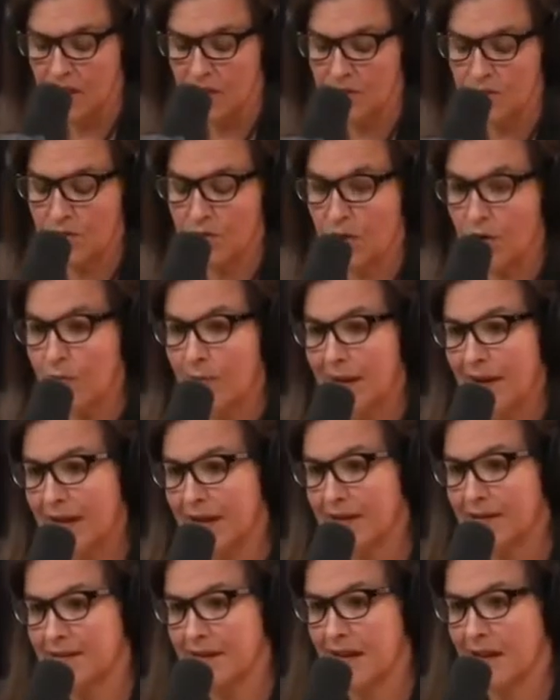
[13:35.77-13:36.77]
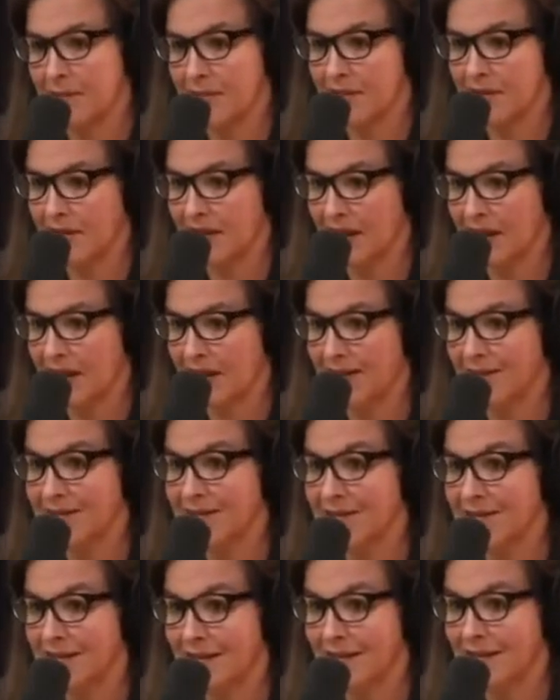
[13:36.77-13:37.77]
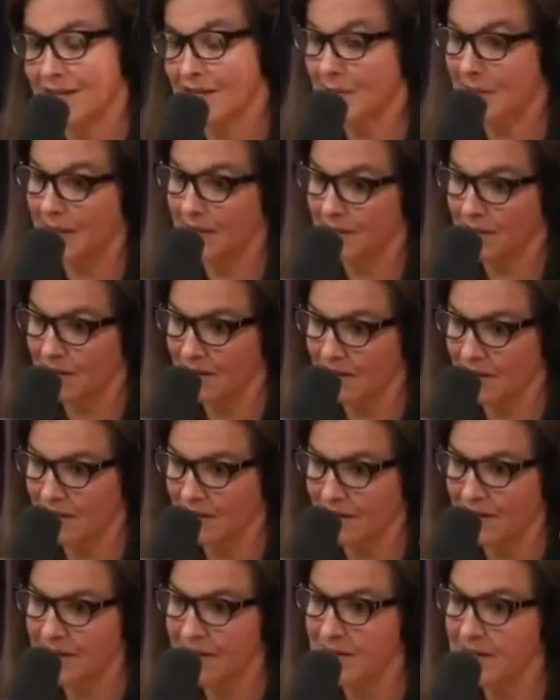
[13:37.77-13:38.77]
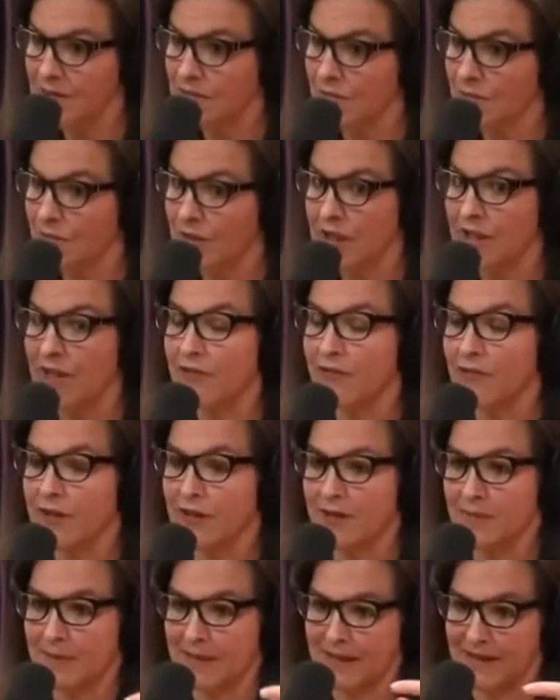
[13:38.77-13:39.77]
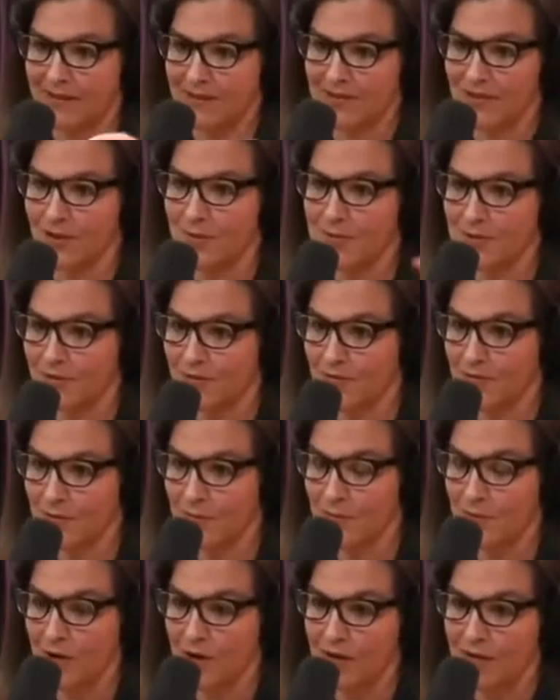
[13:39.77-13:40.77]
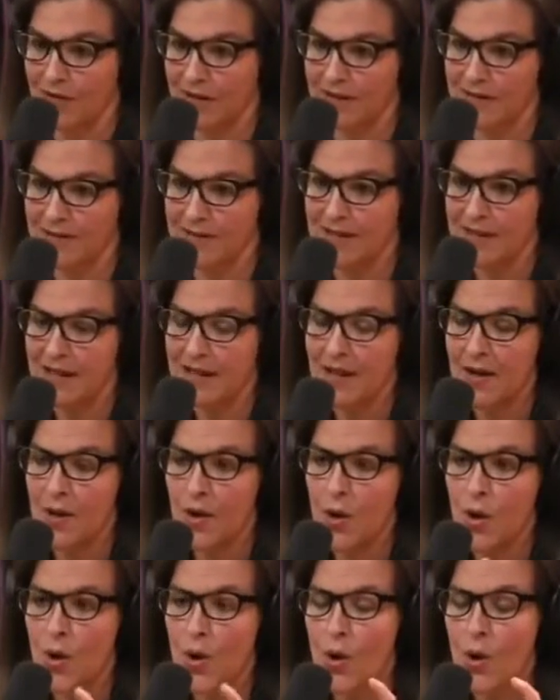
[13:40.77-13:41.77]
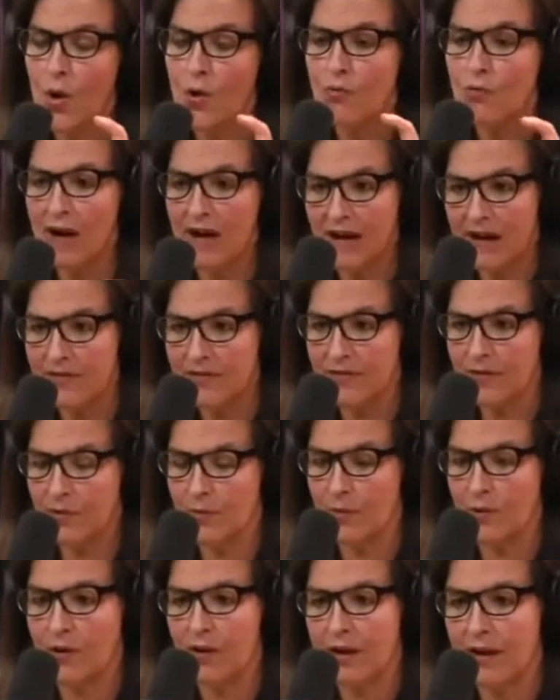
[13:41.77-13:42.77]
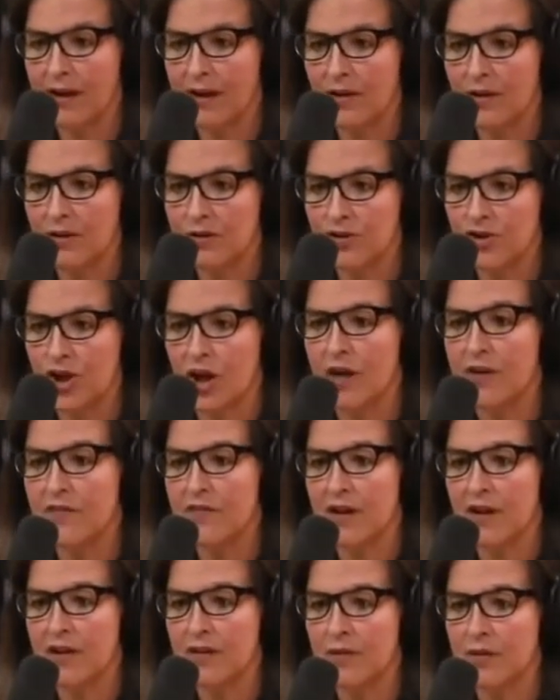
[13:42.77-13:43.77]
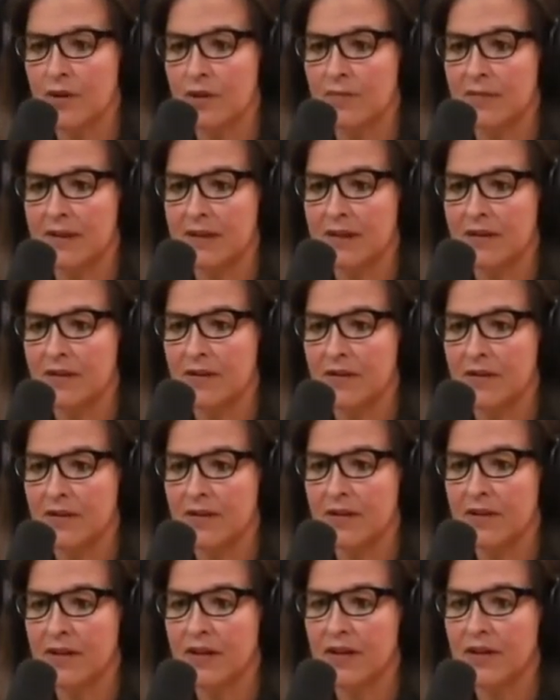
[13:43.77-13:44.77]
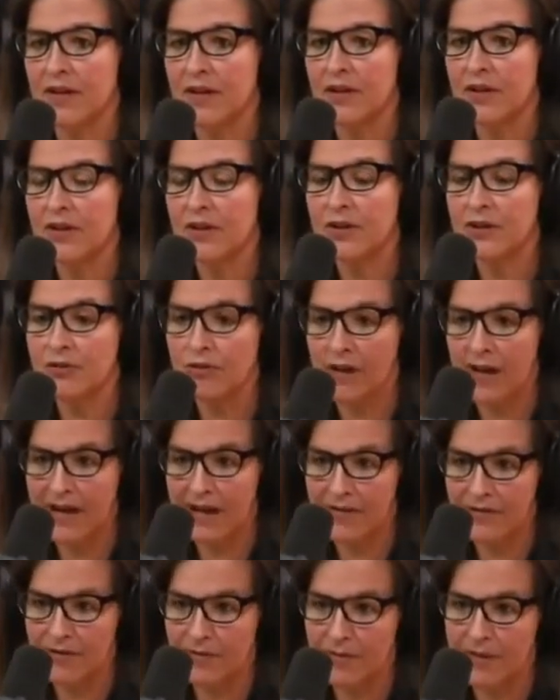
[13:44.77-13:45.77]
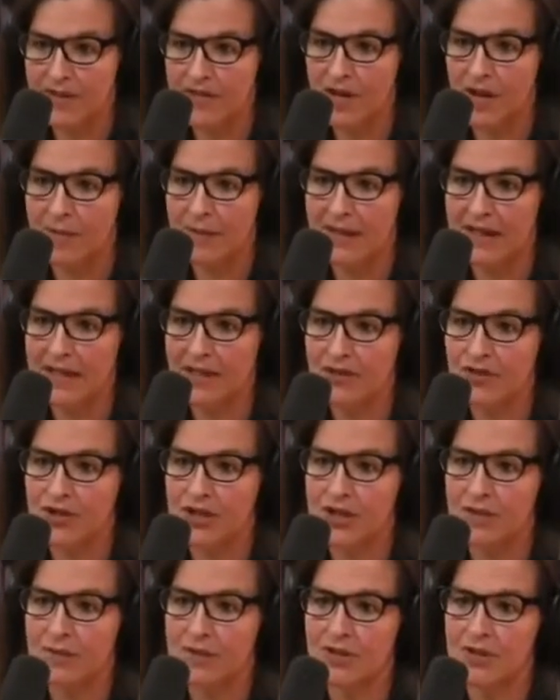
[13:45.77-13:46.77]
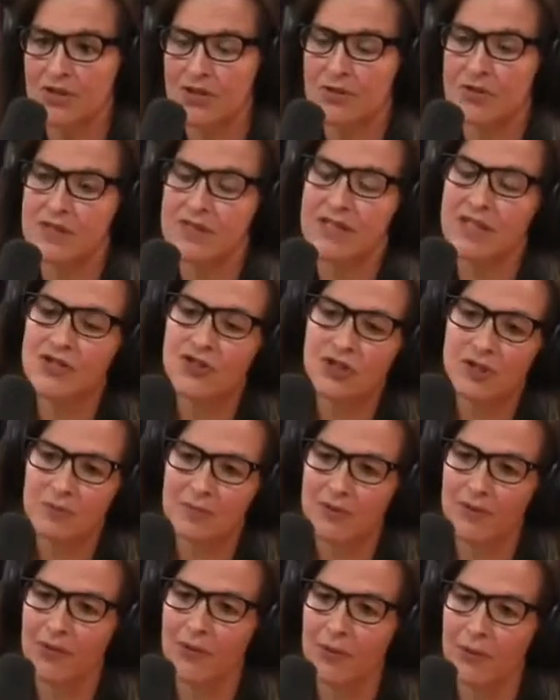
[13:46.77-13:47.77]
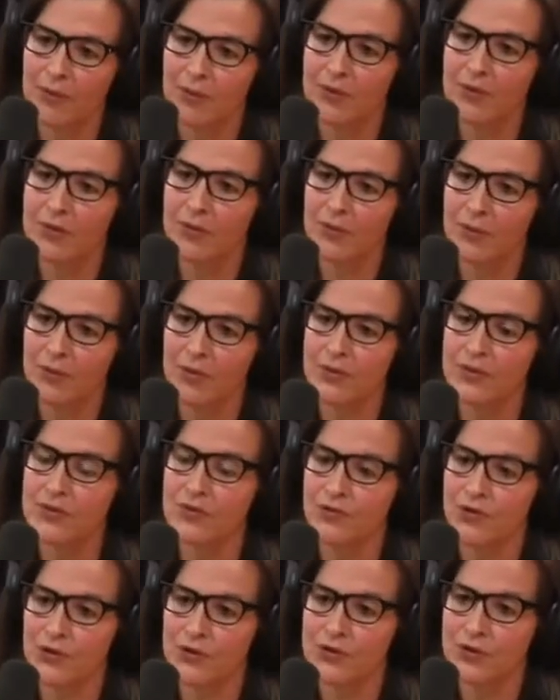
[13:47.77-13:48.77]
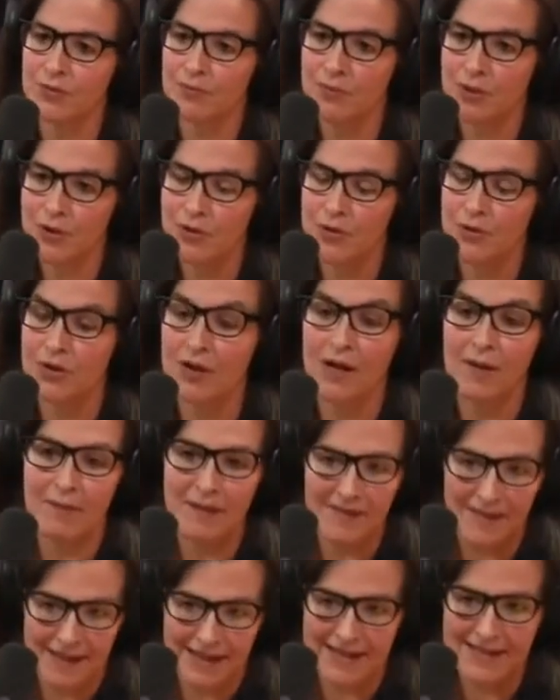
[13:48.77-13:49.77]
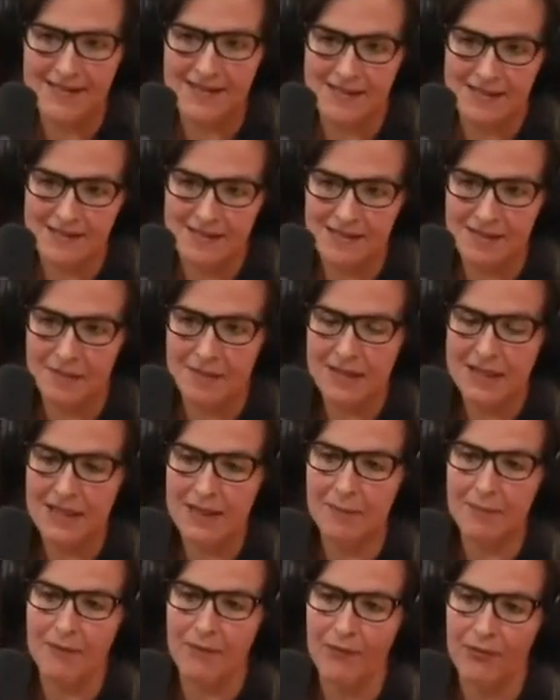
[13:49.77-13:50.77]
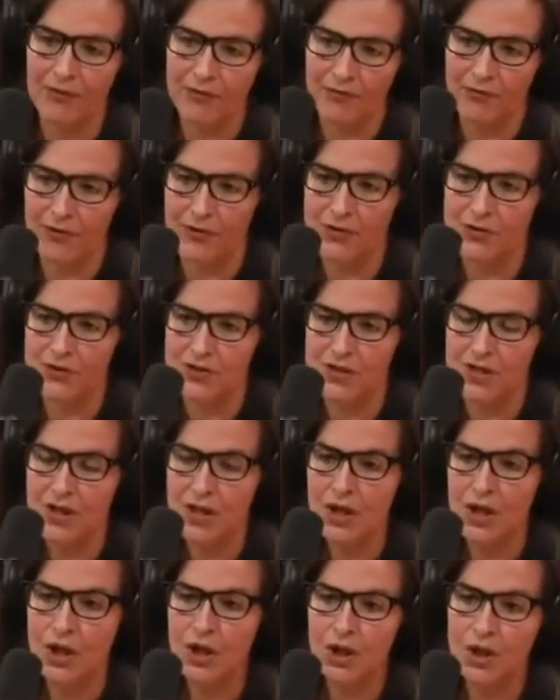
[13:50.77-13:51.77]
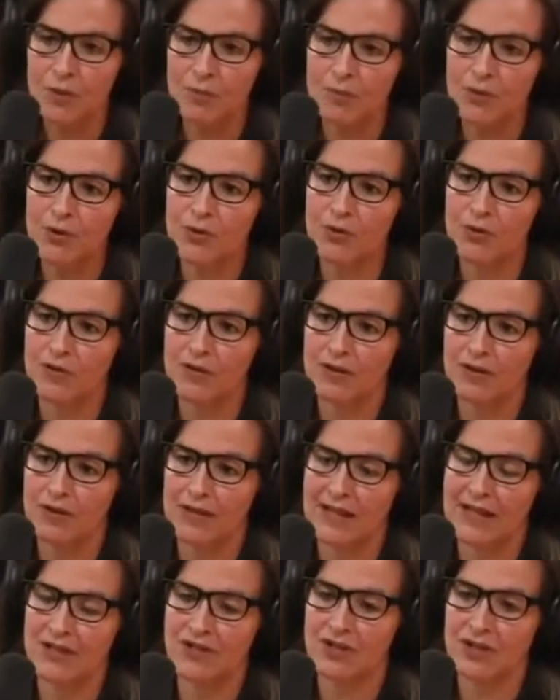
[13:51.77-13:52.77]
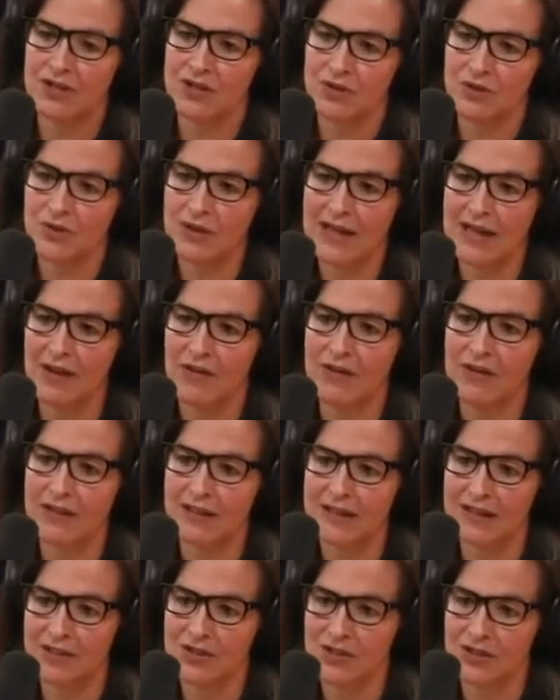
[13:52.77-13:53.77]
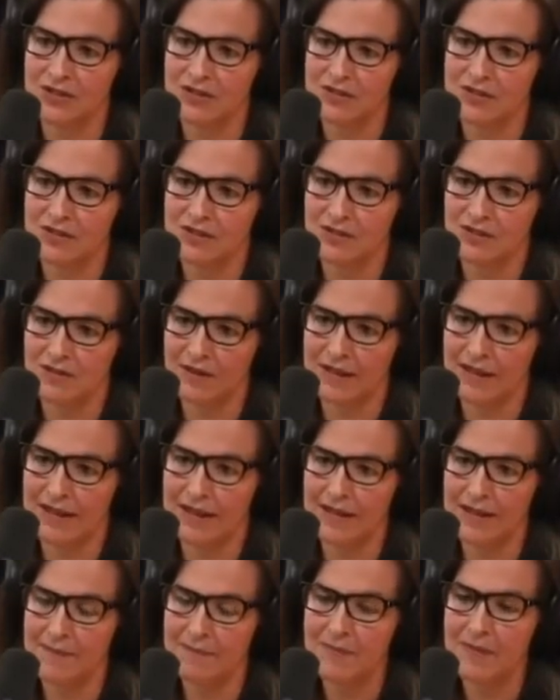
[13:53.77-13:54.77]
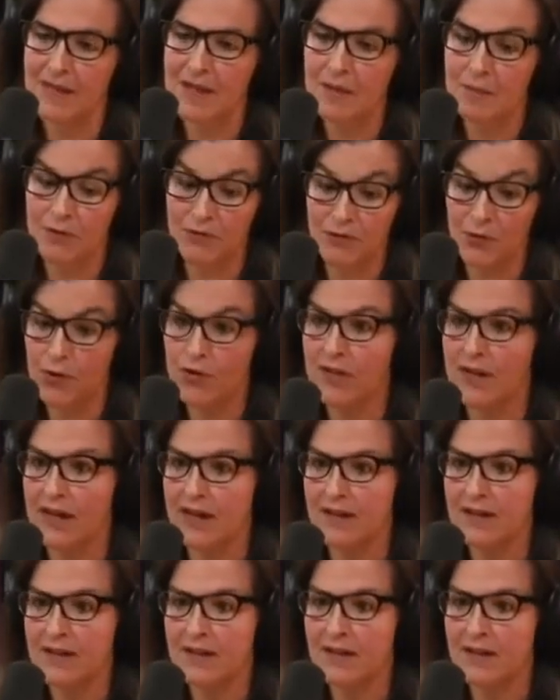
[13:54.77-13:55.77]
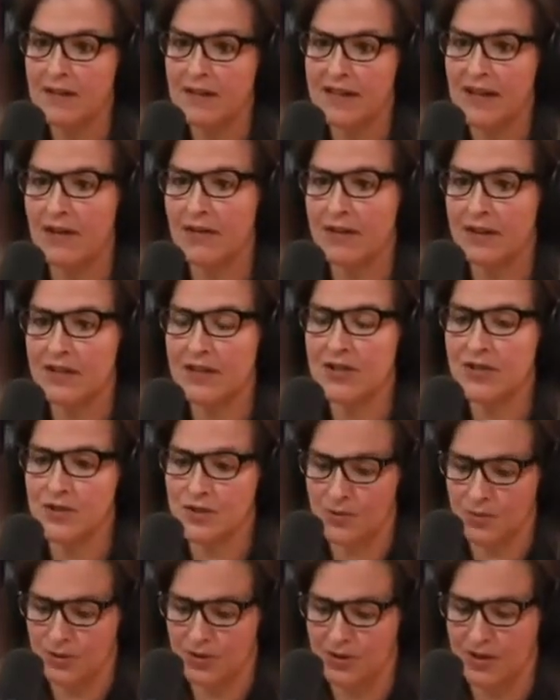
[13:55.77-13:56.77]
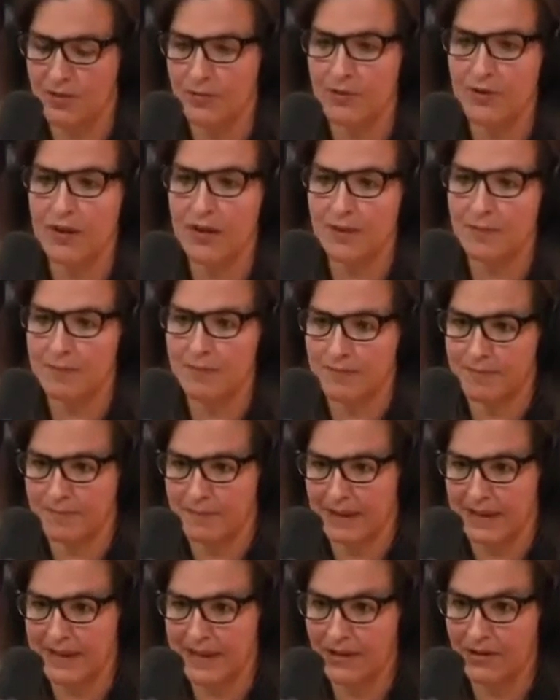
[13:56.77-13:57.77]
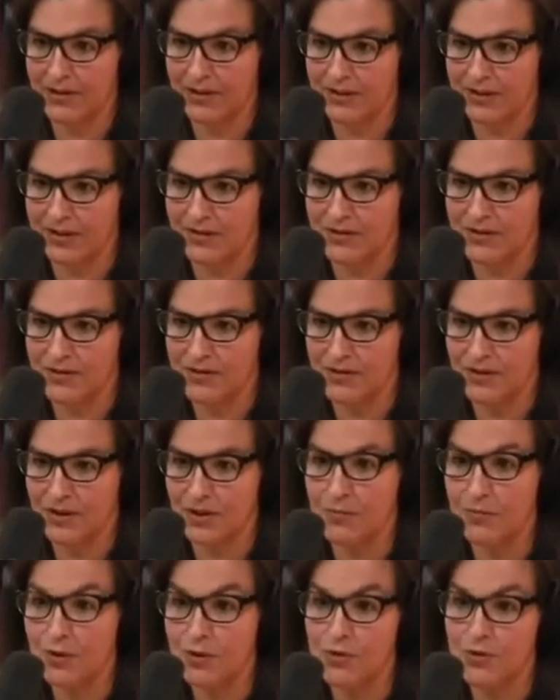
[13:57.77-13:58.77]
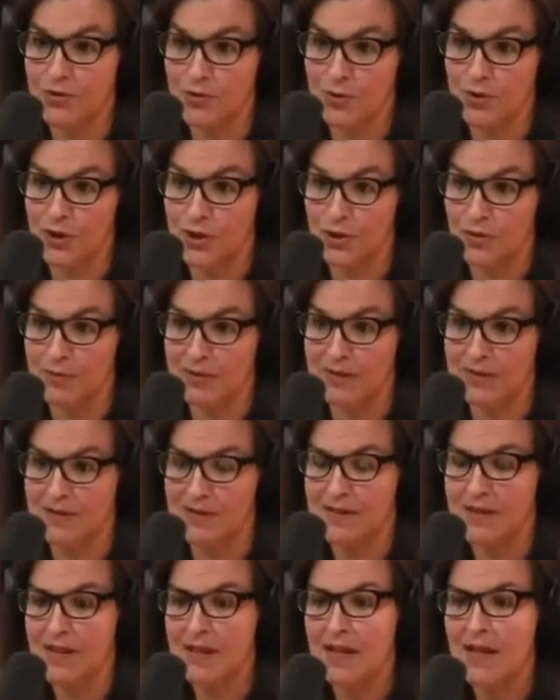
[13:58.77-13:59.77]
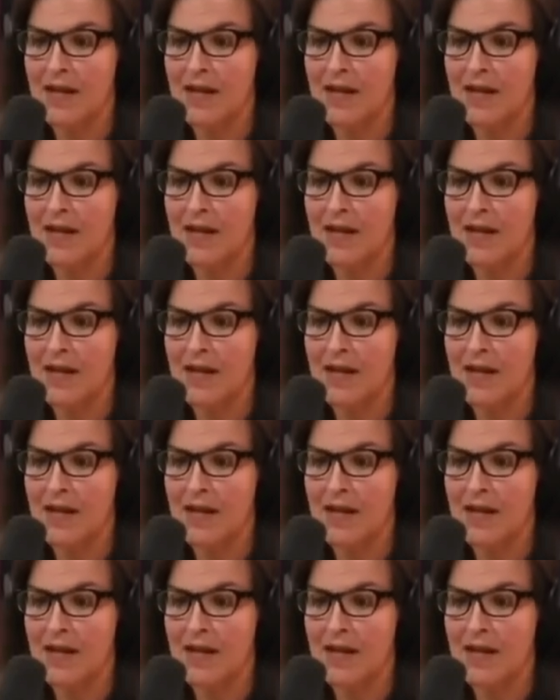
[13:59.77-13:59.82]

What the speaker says: So go back in time to then. Listen to this this really freaked me out in terms of progress. Right after the war, a guy called John von Neumann got a grant from the Atomic Energy Commission to essentially build the world's first computer. I mean, they existed, but he built the first computer that could actually do calculations, okay? Before that, calculations were done with by calculators. Computers were humans.